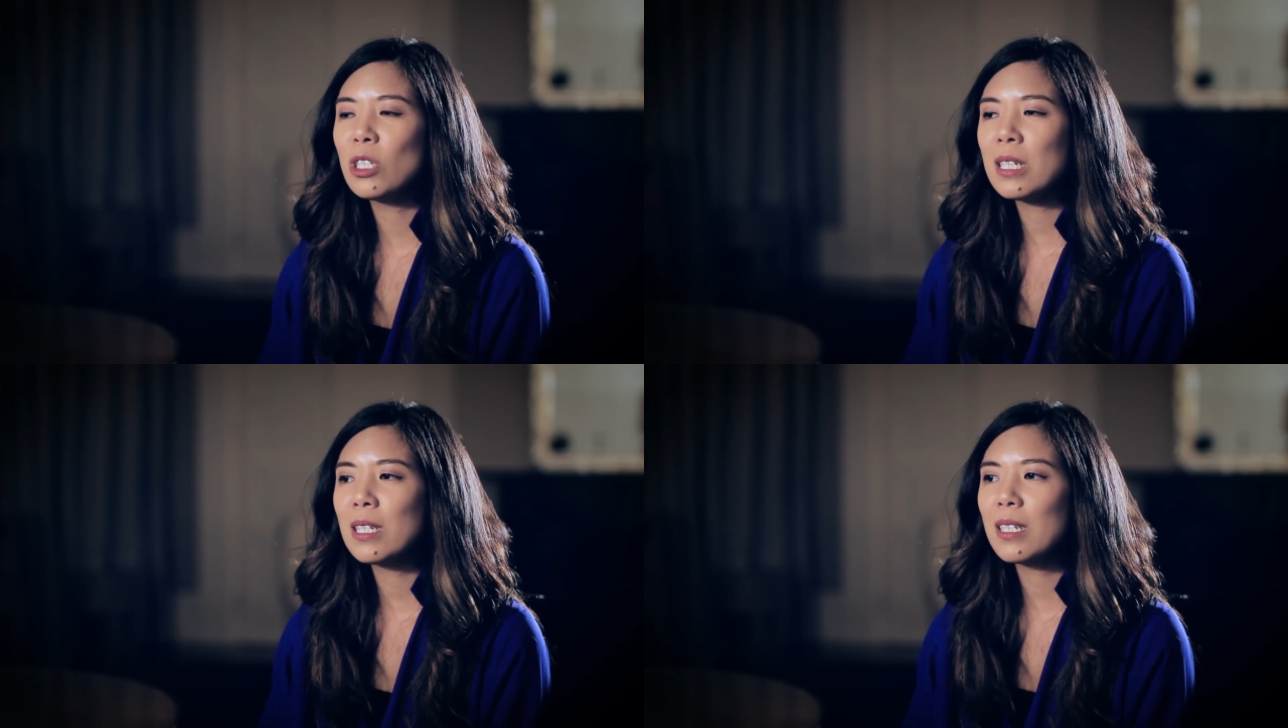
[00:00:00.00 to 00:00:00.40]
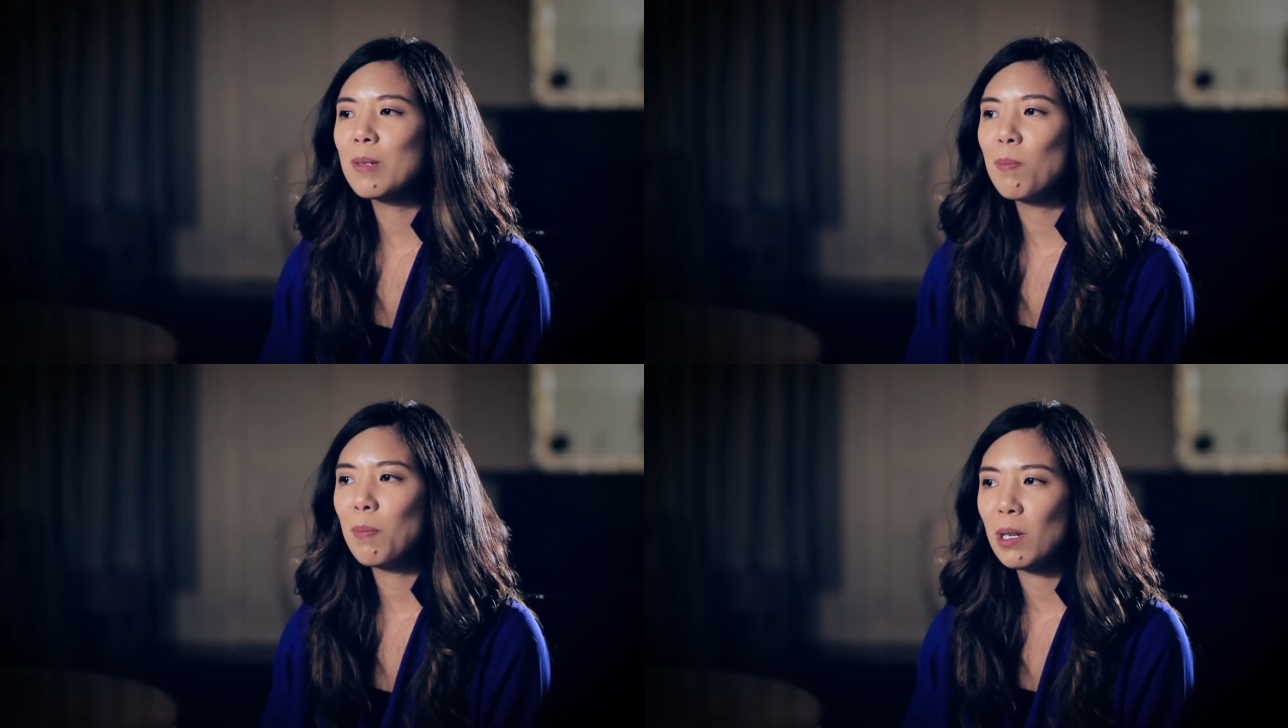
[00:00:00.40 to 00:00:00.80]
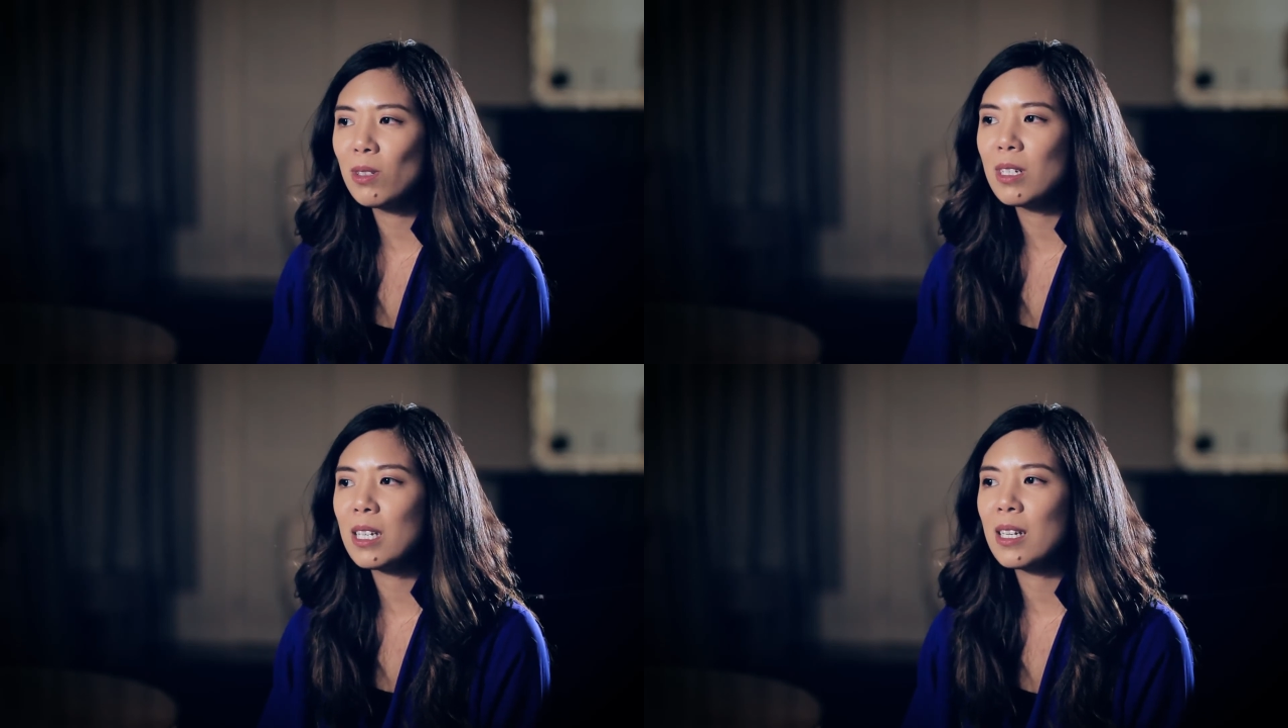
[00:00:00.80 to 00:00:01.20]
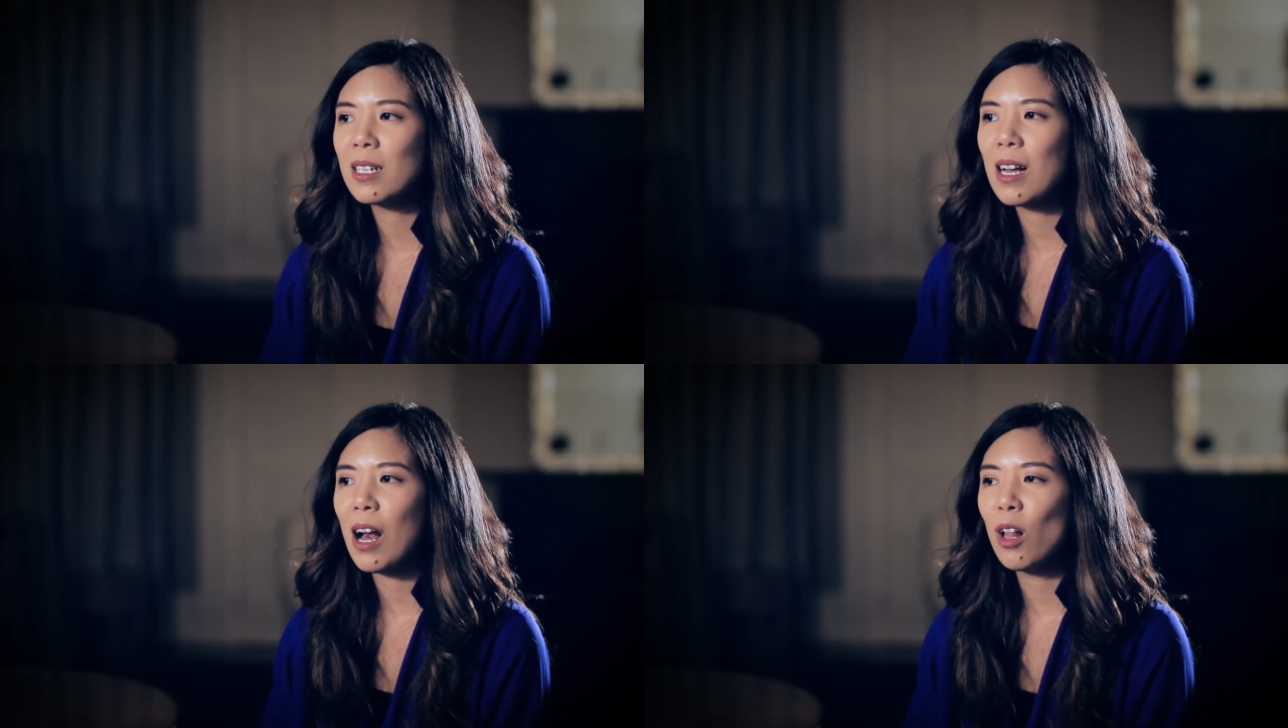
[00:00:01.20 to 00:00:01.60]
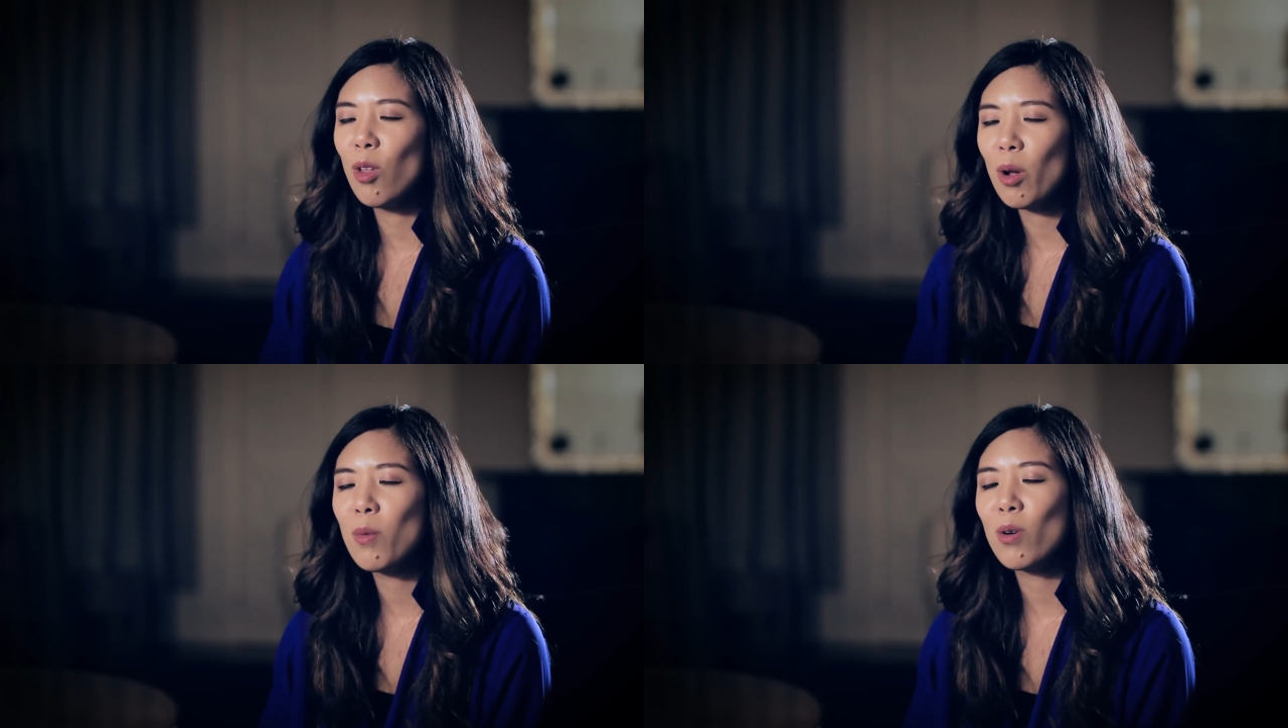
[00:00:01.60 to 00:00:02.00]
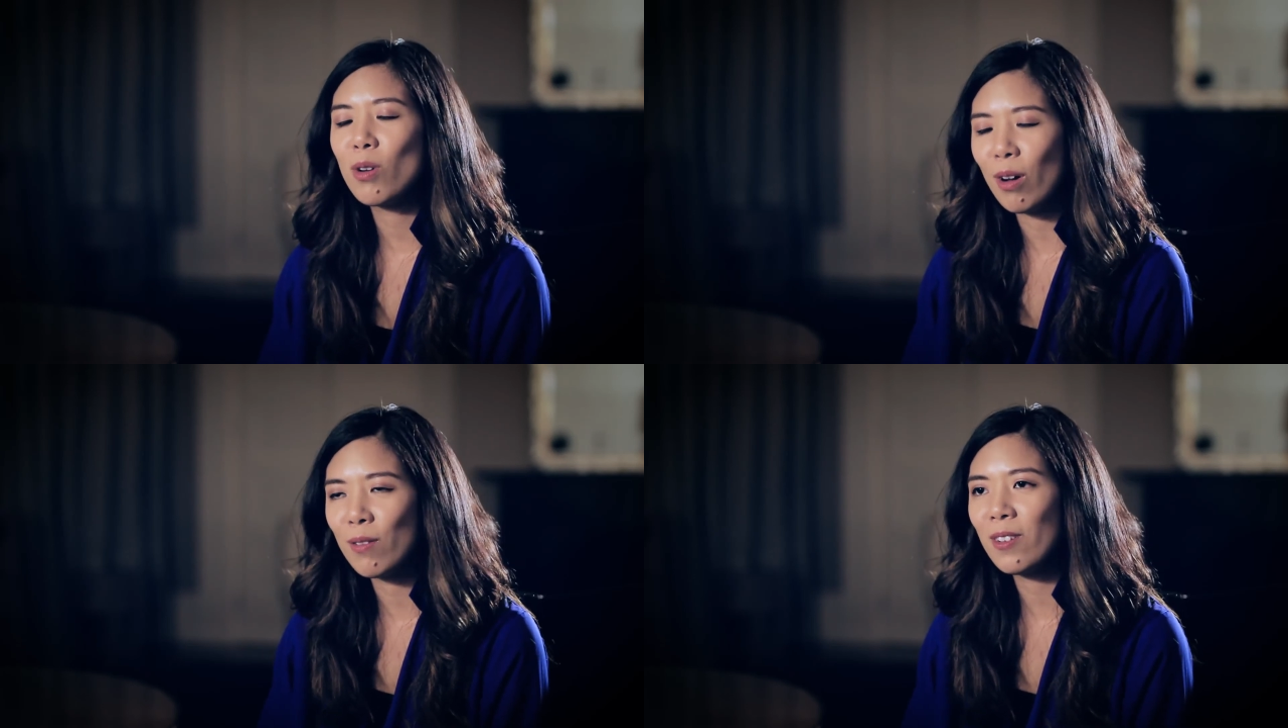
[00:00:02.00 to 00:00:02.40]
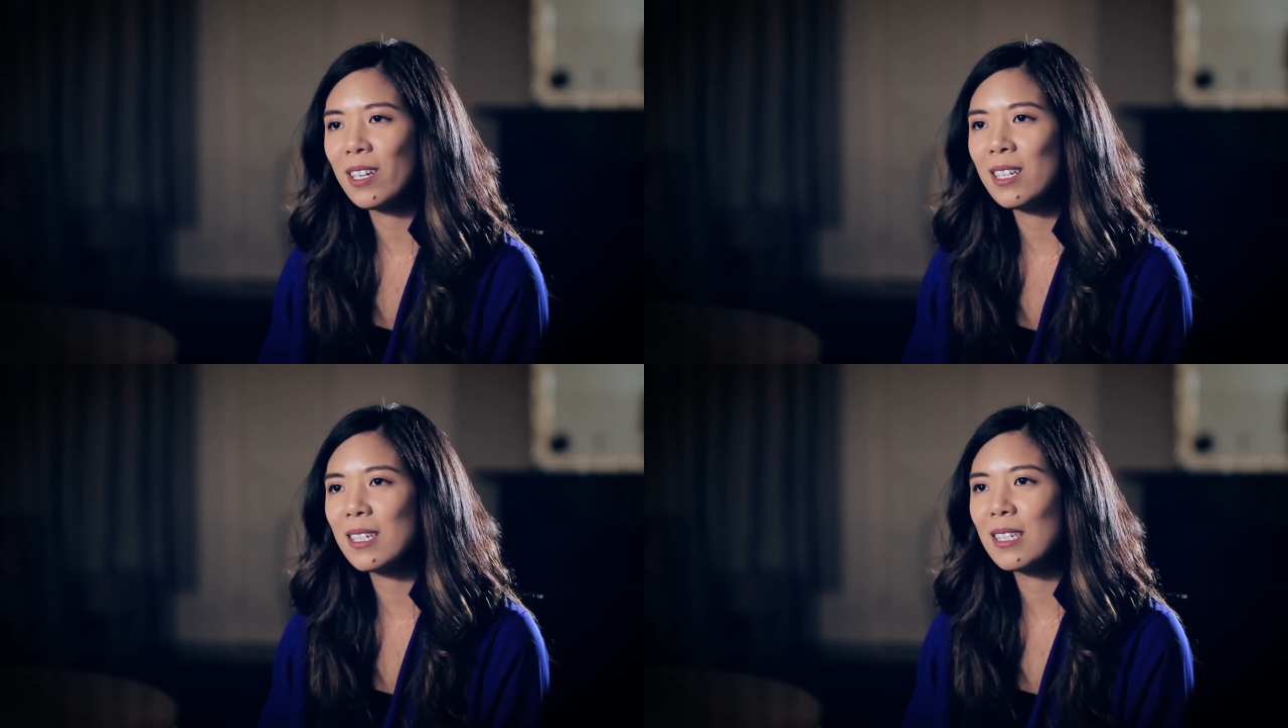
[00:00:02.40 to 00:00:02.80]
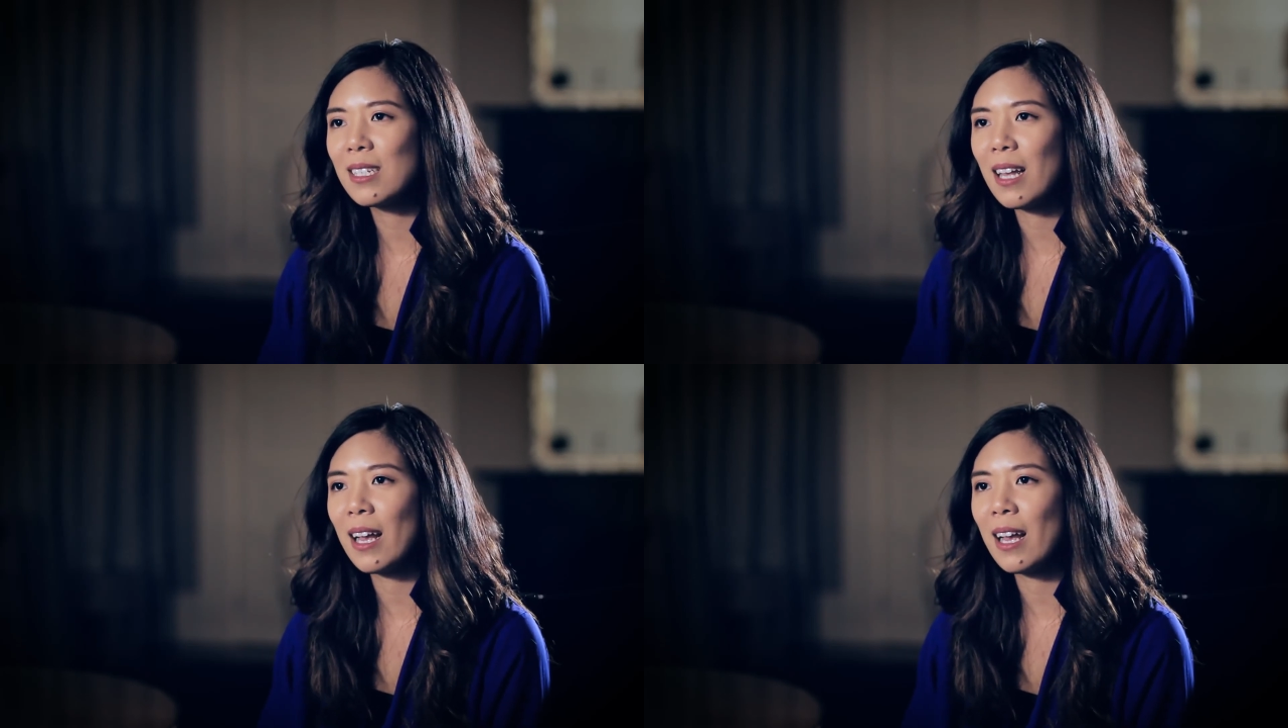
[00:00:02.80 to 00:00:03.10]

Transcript: just building a lot more confidence